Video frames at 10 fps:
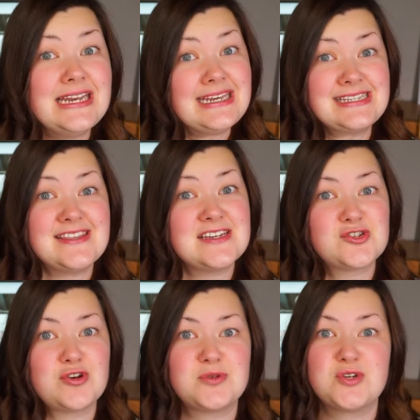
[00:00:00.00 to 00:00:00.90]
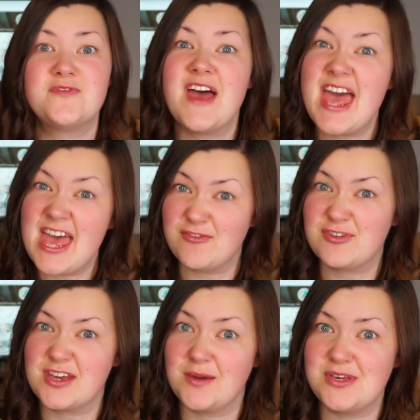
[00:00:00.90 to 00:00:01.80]
links in the description for
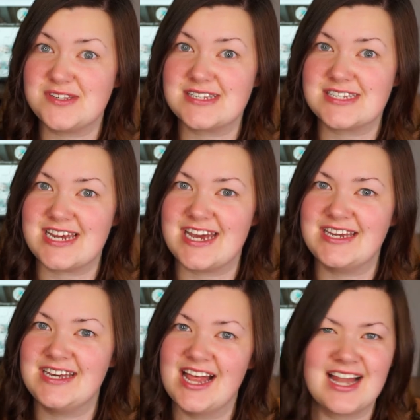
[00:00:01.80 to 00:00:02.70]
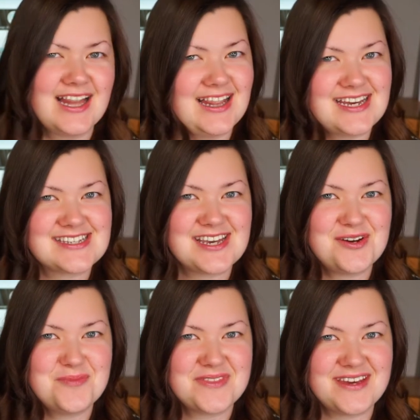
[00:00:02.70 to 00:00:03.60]
everything I'm using today. Let's get
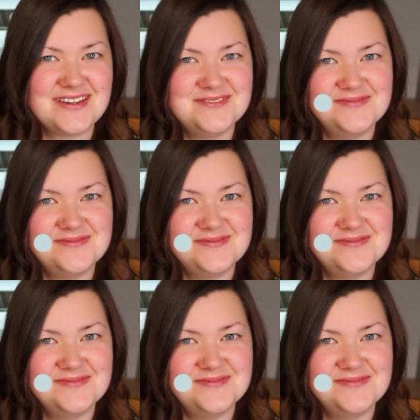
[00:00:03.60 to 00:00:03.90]
on with it.